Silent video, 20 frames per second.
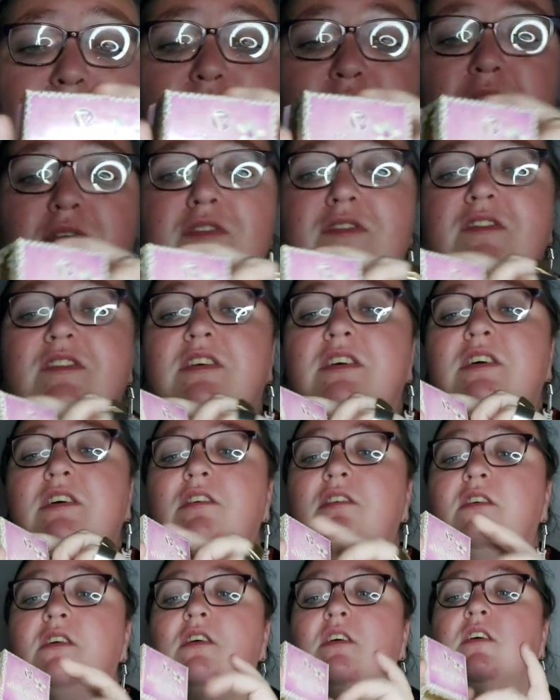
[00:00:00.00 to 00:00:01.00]
bronzer.
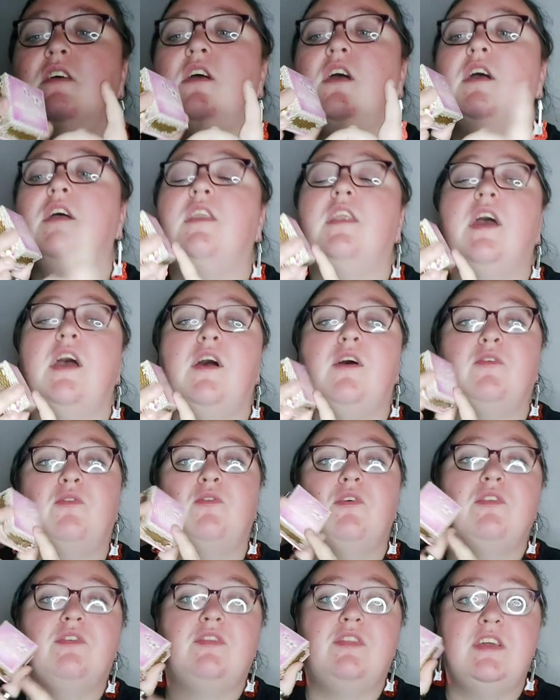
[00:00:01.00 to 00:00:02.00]

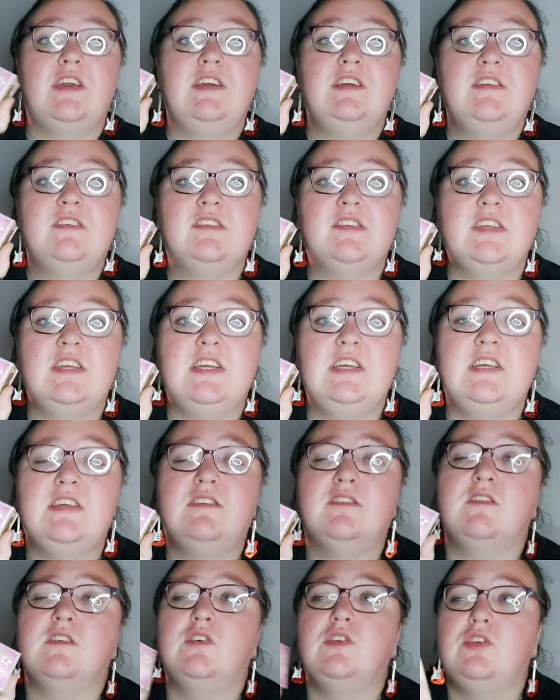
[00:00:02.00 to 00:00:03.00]
Now, this
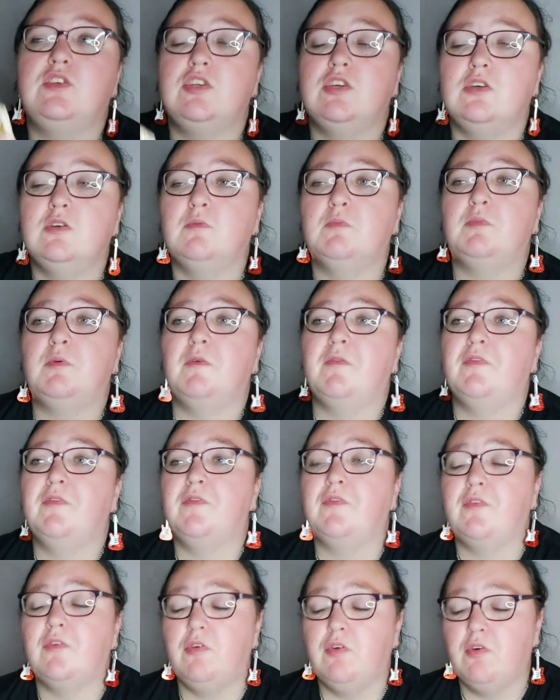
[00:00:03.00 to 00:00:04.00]
is a dupe
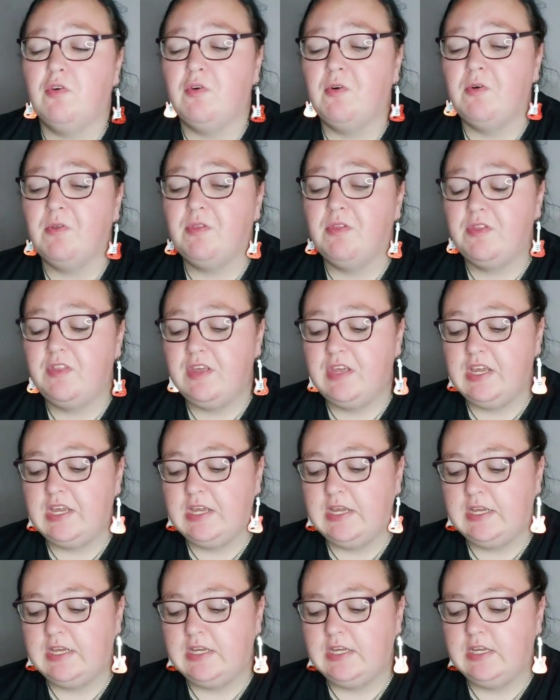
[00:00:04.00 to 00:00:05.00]
for
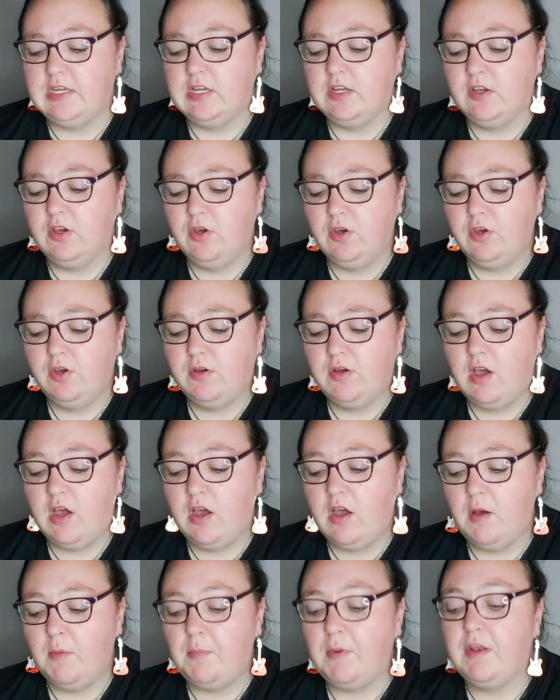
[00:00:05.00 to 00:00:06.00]
the
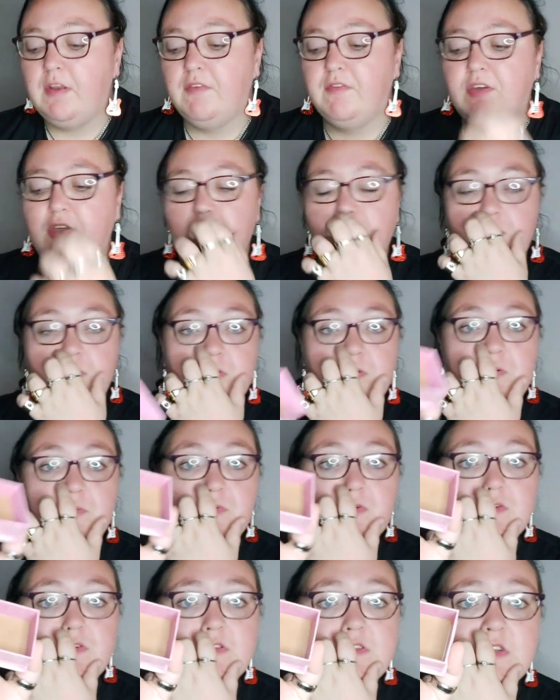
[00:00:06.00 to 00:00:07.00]
Benefit Hoola
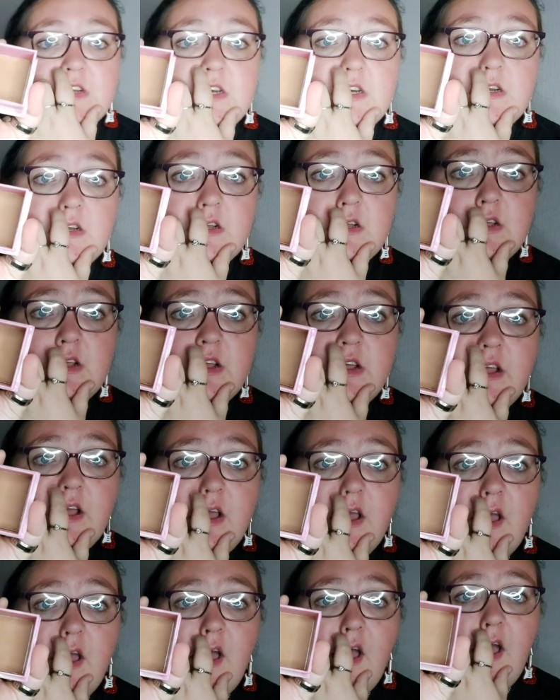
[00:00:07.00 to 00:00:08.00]
bronzer,
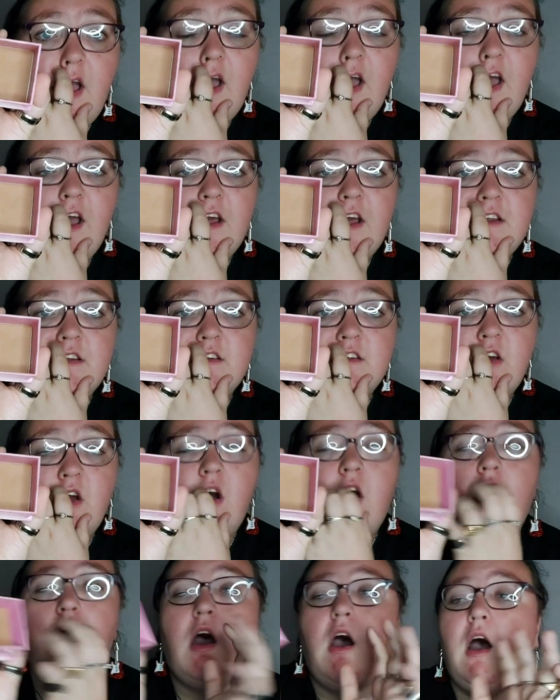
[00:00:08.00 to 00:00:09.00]
and
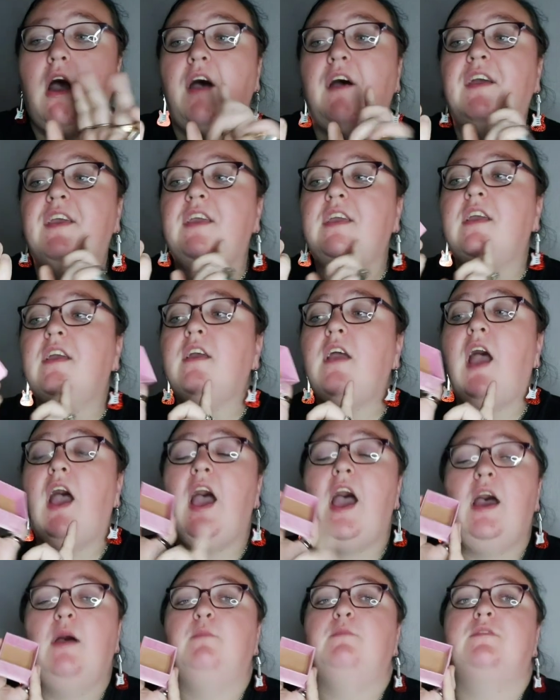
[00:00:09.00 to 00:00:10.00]
I
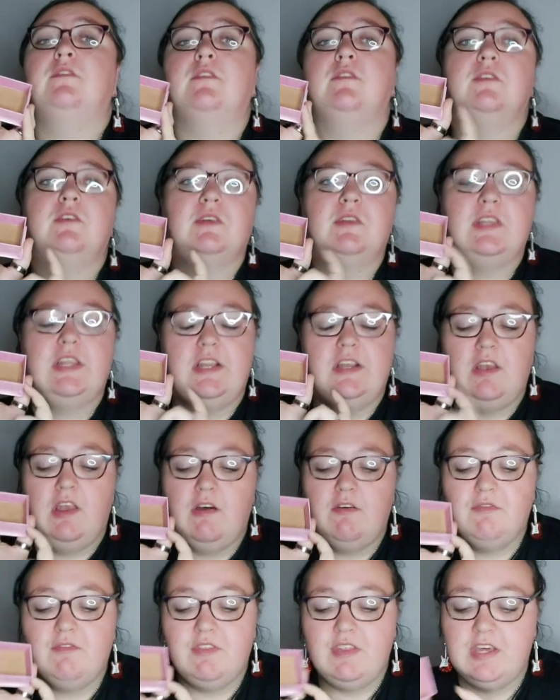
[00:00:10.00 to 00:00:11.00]
absolutely
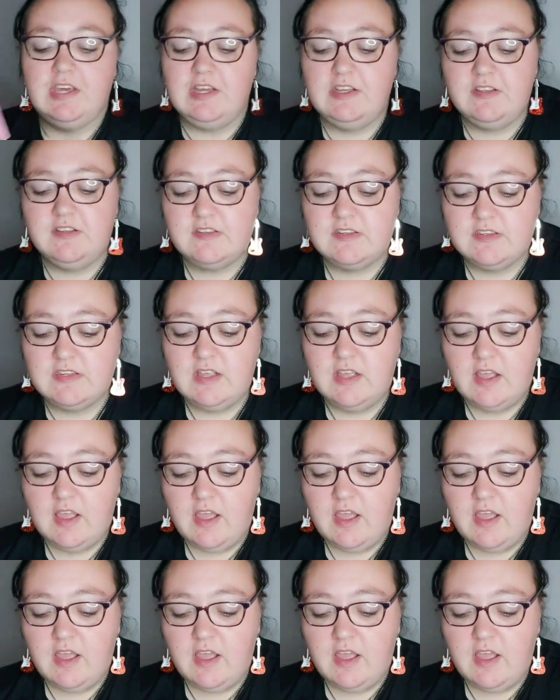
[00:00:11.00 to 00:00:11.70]
love this.